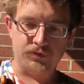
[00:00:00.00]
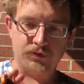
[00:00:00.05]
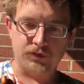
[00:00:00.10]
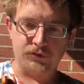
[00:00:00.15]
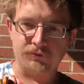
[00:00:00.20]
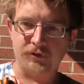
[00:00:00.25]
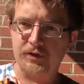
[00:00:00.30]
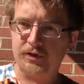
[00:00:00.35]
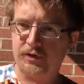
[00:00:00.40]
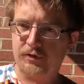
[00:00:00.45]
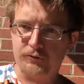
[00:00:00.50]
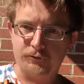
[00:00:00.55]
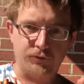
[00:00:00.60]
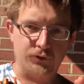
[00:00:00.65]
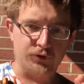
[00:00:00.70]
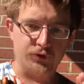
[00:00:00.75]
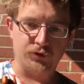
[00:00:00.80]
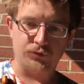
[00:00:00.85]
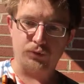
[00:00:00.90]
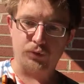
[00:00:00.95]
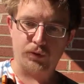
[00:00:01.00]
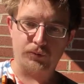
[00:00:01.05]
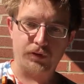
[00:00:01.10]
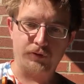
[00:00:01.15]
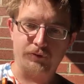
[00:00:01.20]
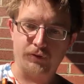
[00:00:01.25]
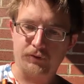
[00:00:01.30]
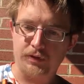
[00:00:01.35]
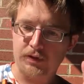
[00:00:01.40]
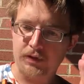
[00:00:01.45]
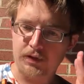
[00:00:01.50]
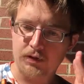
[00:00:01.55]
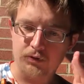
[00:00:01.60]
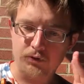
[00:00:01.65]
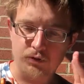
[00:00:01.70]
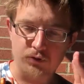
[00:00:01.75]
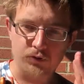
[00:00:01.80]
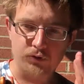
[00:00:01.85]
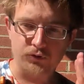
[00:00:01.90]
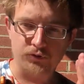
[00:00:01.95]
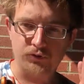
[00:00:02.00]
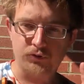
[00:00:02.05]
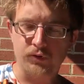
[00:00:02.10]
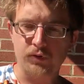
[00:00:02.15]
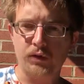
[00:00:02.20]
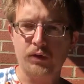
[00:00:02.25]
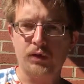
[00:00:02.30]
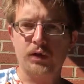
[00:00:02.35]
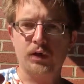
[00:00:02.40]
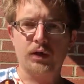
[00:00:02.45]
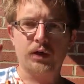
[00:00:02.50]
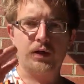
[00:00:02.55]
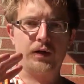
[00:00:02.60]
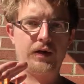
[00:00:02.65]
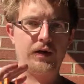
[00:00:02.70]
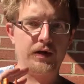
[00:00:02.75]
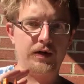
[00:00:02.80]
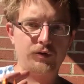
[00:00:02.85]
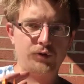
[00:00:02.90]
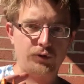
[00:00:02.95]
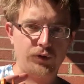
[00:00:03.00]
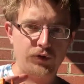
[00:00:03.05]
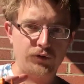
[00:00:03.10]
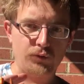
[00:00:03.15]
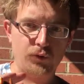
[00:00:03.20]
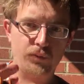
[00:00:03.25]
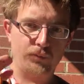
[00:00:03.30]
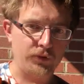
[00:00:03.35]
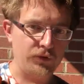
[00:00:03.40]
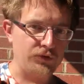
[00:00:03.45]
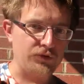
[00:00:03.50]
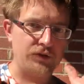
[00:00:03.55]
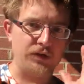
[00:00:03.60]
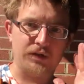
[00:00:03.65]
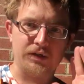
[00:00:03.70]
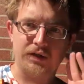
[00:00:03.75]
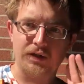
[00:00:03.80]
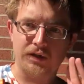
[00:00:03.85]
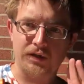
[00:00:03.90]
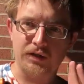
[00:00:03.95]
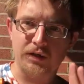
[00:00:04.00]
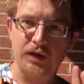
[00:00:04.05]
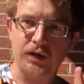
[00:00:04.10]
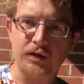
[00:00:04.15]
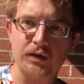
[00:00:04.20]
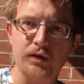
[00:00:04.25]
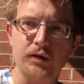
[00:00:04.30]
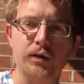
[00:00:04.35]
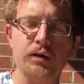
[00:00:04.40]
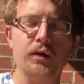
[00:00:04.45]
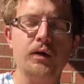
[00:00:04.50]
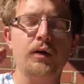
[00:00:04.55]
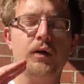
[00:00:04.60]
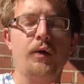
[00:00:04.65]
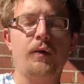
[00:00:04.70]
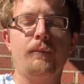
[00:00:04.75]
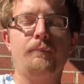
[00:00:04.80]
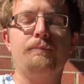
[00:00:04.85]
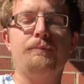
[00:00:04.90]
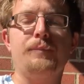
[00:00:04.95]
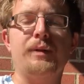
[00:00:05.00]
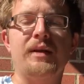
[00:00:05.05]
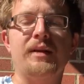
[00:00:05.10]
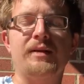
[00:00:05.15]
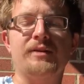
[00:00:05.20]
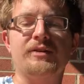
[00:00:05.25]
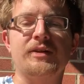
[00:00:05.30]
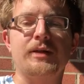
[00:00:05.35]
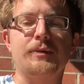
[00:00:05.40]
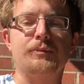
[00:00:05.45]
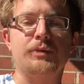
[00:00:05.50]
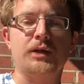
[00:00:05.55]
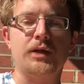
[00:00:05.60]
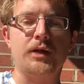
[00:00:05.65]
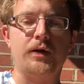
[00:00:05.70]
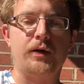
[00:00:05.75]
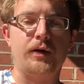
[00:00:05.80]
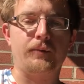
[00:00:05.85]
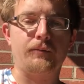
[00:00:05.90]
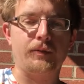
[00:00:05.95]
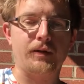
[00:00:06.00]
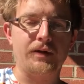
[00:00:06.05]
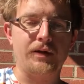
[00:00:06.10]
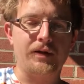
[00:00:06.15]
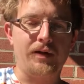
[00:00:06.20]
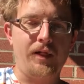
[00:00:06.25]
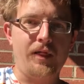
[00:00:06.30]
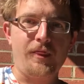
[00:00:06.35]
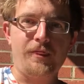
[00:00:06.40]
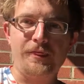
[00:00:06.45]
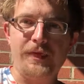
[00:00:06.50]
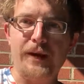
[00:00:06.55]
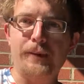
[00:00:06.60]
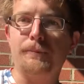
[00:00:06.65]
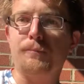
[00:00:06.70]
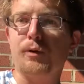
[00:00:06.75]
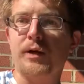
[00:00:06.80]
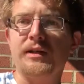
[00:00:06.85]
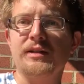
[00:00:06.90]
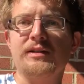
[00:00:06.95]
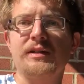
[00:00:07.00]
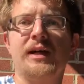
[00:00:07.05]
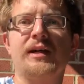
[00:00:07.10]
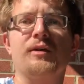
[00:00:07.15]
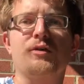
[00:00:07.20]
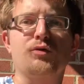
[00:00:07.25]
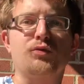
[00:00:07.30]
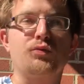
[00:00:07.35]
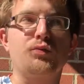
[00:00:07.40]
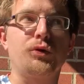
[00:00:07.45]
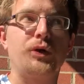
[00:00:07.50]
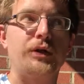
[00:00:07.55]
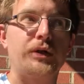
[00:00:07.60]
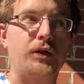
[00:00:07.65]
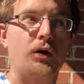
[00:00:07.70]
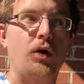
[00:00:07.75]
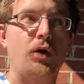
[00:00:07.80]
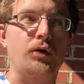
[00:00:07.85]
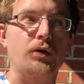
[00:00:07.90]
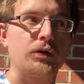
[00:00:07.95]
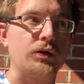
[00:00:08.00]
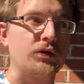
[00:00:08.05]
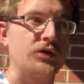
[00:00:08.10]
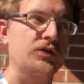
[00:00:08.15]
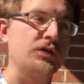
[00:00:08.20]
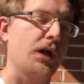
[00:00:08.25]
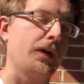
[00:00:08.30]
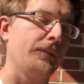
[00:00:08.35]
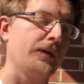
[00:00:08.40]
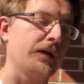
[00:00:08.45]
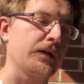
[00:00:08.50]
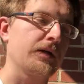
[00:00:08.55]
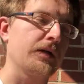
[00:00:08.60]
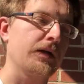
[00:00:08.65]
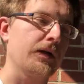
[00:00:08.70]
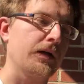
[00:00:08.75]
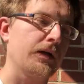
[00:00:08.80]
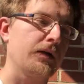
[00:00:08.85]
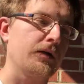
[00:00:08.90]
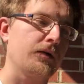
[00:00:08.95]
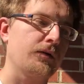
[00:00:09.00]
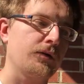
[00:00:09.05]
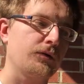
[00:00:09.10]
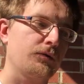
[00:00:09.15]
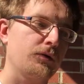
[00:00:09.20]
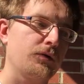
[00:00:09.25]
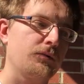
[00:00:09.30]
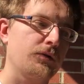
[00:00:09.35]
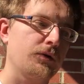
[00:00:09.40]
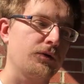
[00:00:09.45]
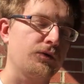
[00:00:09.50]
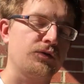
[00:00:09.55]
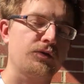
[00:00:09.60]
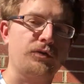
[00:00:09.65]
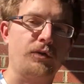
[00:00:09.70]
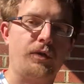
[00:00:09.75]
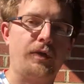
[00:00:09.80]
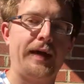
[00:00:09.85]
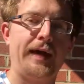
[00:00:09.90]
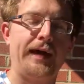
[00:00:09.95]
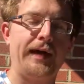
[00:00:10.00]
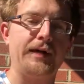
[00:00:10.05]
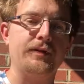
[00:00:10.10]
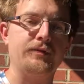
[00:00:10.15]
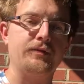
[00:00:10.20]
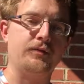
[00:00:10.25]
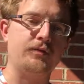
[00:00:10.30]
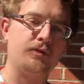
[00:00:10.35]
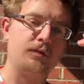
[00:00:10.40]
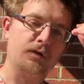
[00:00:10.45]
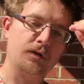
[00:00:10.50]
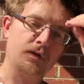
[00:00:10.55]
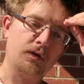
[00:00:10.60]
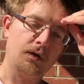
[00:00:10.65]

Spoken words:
definitive version of one of my favorite characters in Transformers, yada yada yada. But at the same time, that price tag is really hard to stomach, and the rumors that